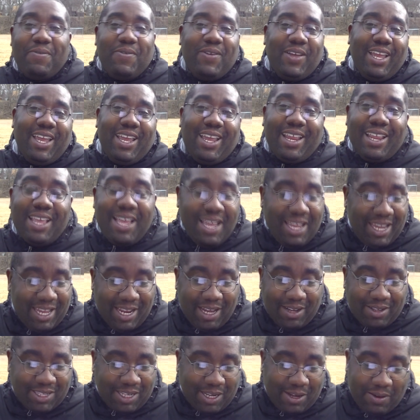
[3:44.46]
I mean, you
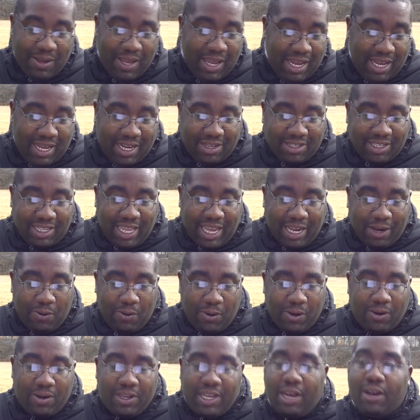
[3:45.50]
know, so uh, there's a lot
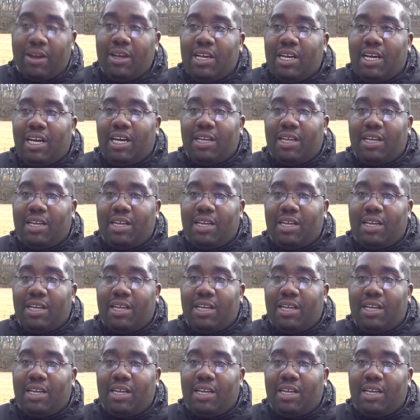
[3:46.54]
going on there.